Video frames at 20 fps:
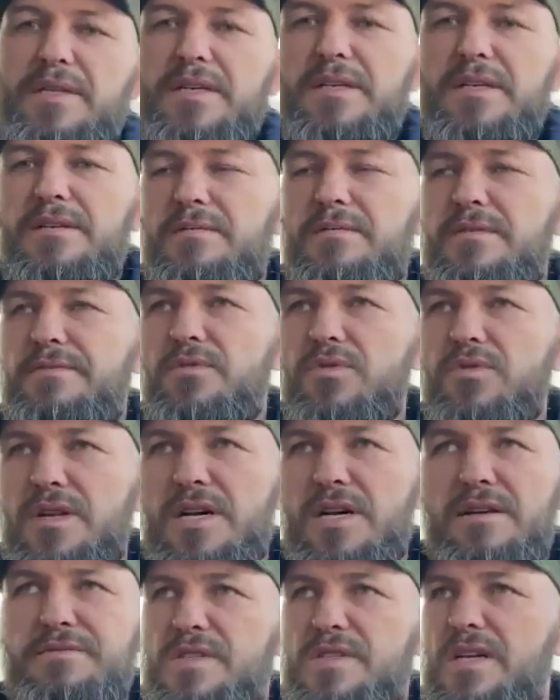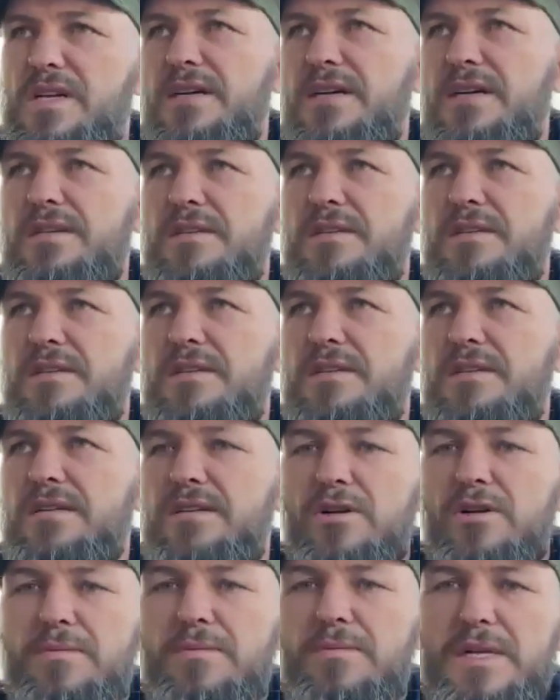4.5-star
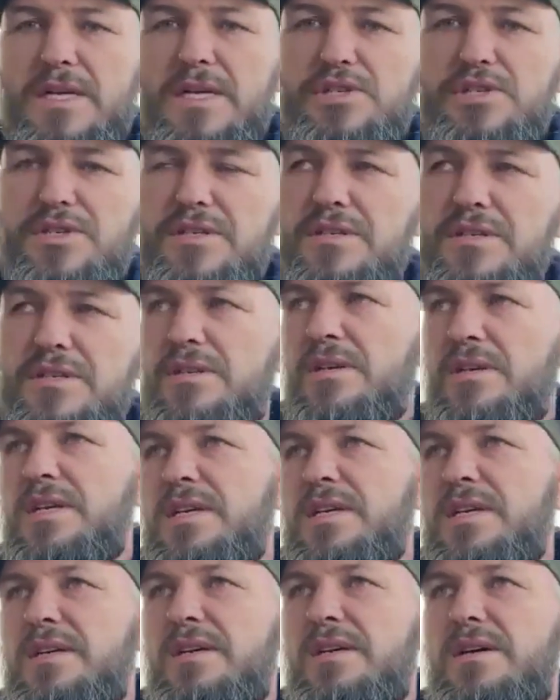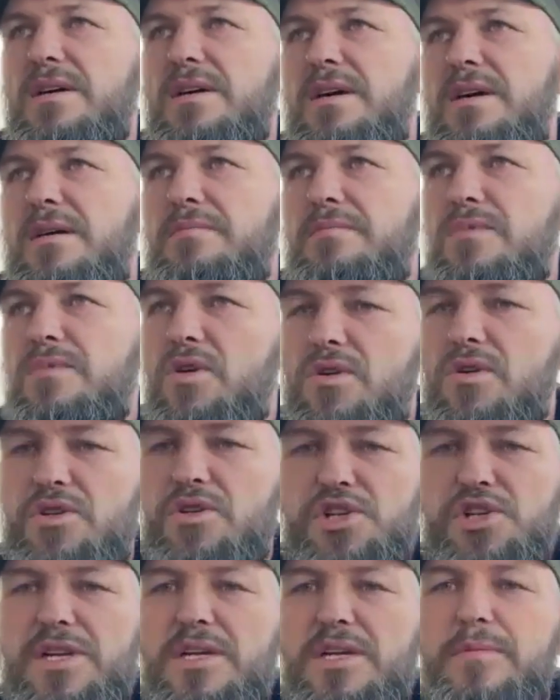accommodation,
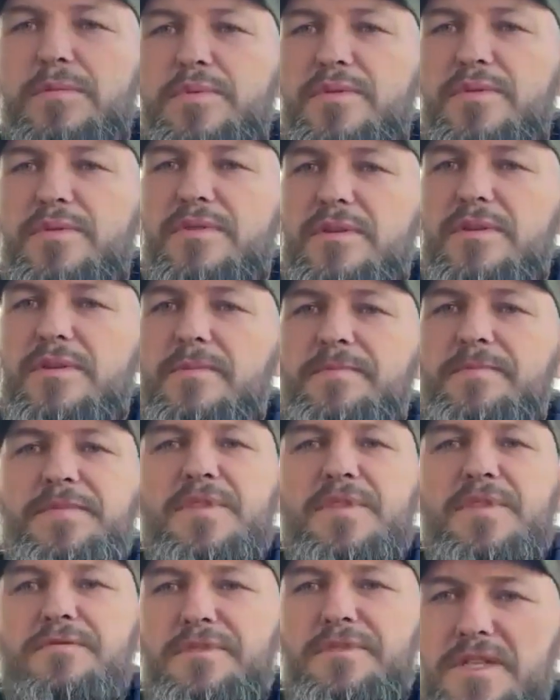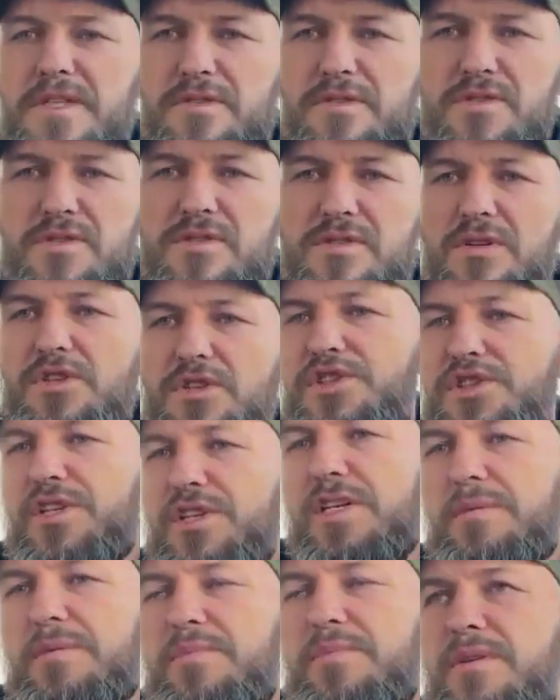not cheap. The venue's not
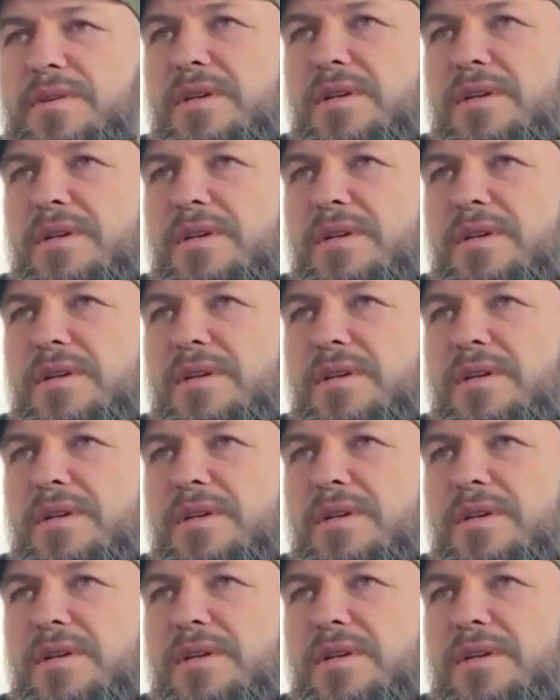cheap.